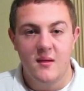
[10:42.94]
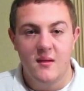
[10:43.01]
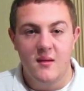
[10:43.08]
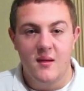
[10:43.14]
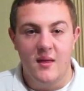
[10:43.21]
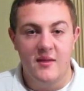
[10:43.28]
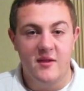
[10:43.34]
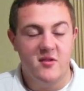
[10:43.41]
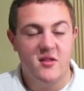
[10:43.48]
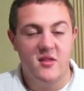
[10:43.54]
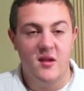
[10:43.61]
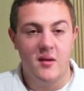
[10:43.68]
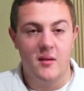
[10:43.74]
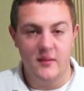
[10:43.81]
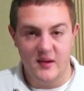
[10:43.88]
at least in
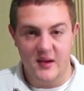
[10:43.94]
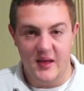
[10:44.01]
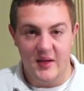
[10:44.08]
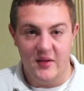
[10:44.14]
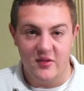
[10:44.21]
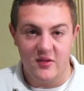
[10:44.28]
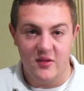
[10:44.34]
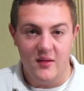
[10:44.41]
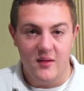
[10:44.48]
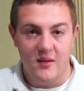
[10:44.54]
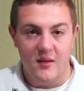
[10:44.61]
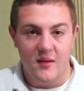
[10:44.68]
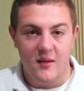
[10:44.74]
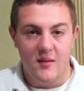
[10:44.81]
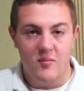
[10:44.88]
the early days.
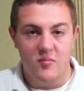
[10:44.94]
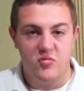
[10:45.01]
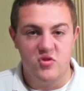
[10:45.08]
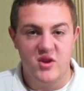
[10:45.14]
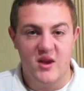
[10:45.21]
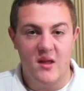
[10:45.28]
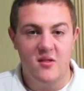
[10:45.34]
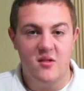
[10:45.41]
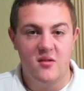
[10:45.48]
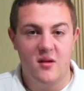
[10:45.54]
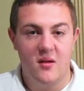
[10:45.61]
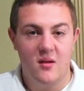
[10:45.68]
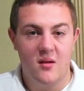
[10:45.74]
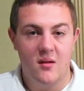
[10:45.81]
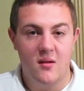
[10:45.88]
Chances
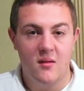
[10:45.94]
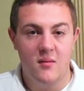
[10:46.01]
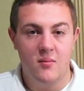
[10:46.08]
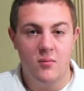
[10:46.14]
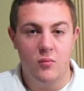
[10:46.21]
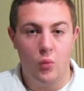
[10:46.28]
are,